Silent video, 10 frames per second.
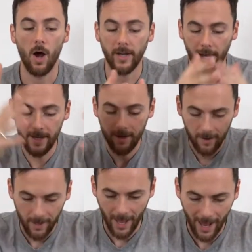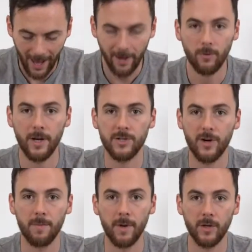okay, how do I
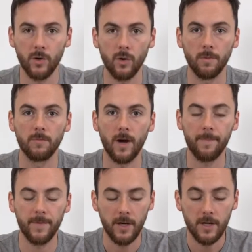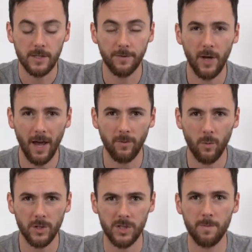train my core, right? So if you haven't
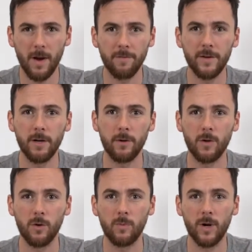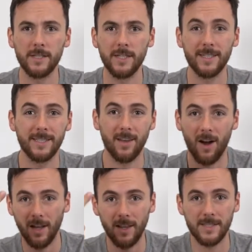watched my video on core bracing, it's in the
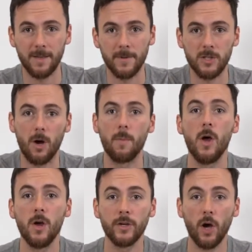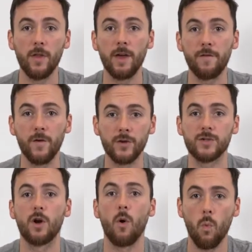highlights up the top. Go there
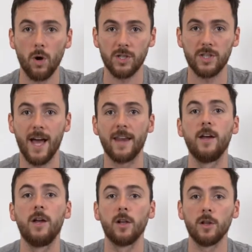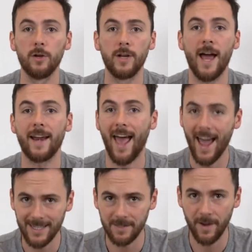first, watch that, learn how to
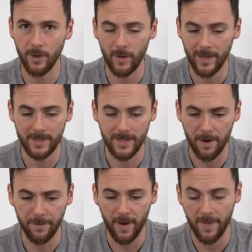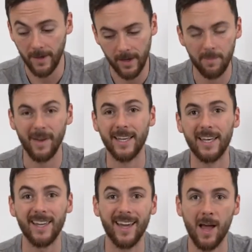activate all that stuff, and then come back
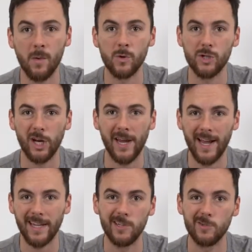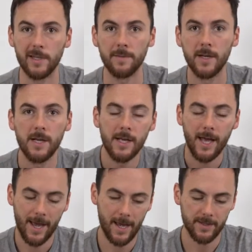here and we'll show you how to use it.
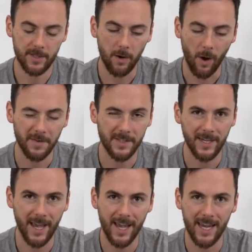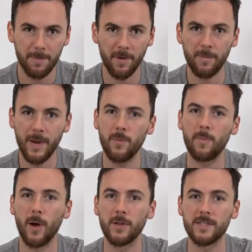So I've seen a heap of people
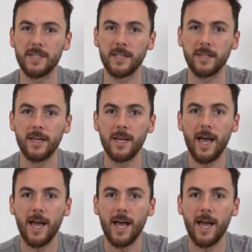posting